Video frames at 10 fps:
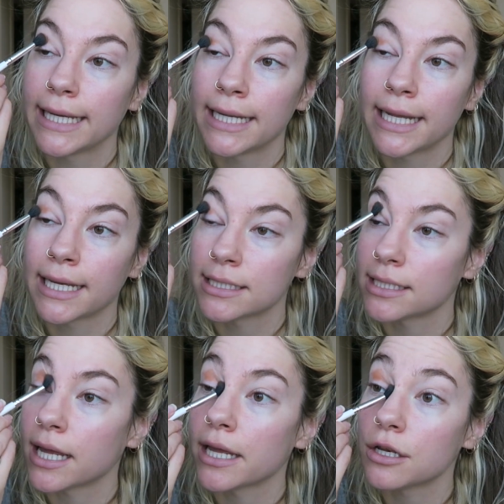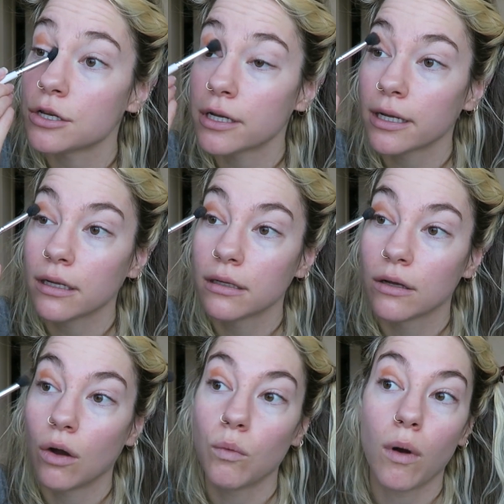and Anti-Aging.
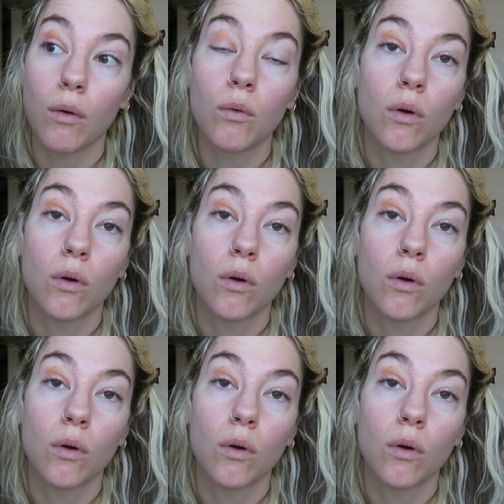Oh, whoa.